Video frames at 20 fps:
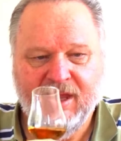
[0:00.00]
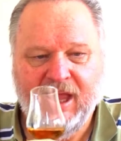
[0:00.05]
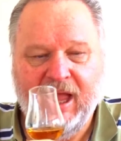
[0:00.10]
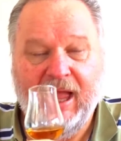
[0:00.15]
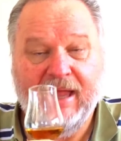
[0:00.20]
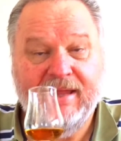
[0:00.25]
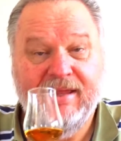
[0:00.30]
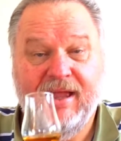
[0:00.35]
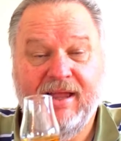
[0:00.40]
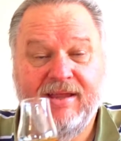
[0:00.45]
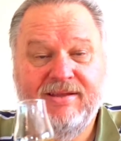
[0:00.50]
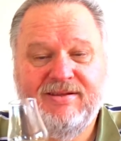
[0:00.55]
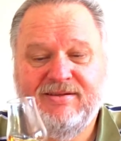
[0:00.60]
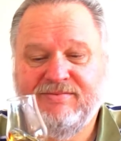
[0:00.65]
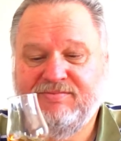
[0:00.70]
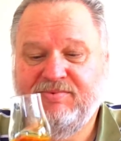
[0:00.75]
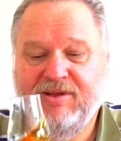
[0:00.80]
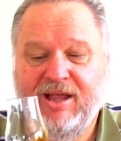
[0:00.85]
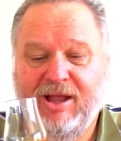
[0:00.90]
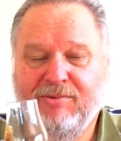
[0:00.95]

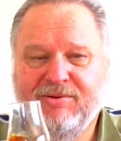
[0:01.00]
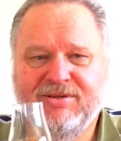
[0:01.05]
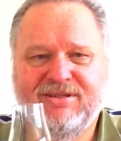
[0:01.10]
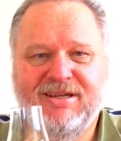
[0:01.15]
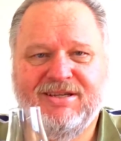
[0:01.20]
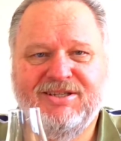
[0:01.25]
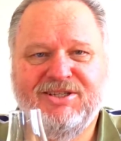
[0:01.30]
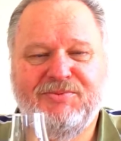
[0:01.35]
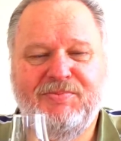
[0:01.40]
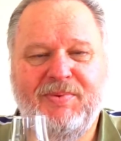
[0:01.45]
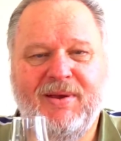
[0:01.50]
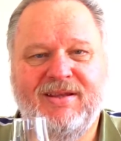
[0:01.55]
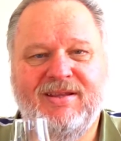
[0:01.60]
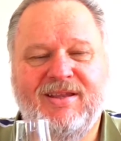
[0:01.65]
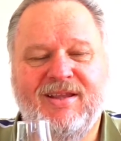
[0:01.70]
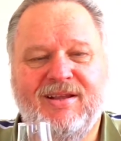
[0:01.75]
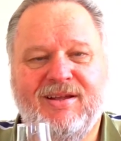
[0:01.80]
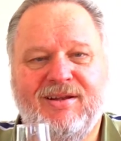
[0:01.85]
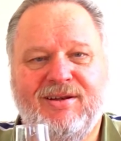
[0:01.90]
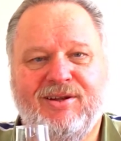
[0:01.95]
I was
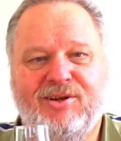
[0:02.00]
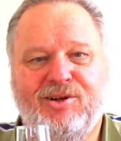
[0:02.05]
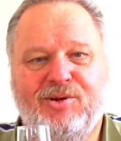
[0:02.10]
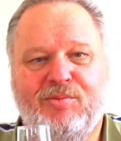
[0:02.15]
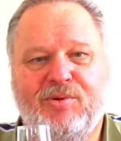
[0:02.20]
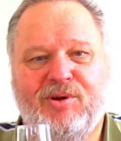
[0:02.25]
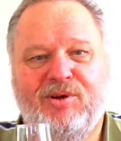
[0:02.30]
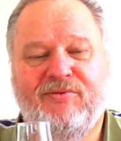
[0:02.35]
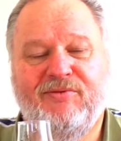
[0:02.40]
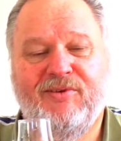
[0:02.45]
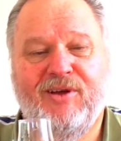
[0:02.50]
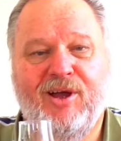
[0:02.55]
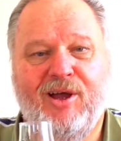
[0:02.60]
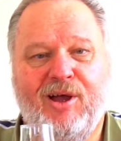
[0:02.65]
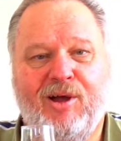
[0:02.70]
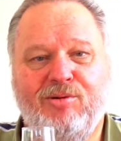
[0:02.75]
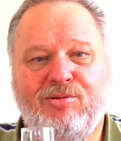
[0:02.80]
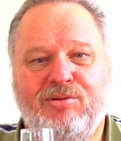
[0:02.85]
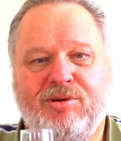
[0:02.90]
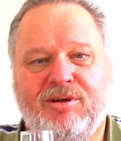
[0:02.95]
expecting a little bit of an
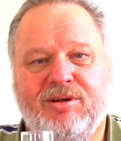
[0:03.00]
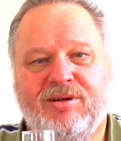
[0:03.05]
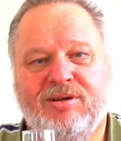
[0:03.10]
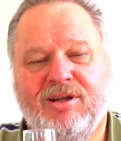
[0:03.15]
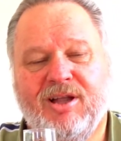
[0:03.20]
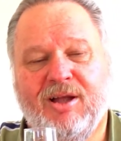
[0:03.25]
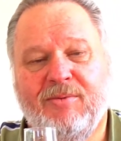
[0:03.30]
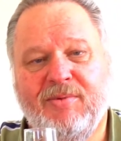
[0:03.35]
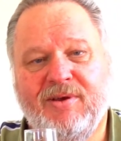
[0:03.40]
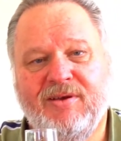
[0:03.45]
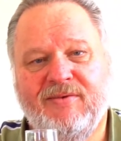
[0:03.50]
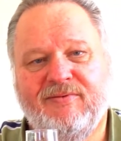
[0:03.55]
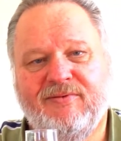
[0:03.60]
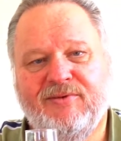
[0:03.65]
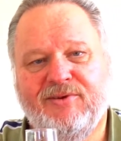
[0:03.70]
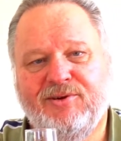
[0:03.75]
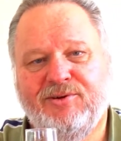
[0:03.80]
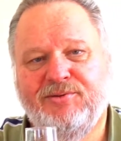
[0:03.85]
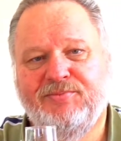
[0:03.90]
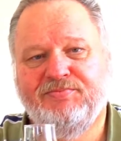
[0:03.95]
oak coming
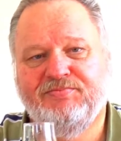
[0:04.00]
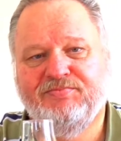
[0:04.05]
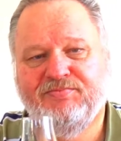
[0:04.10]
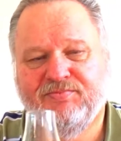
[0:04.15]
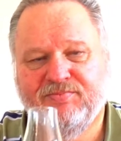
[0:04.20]
through,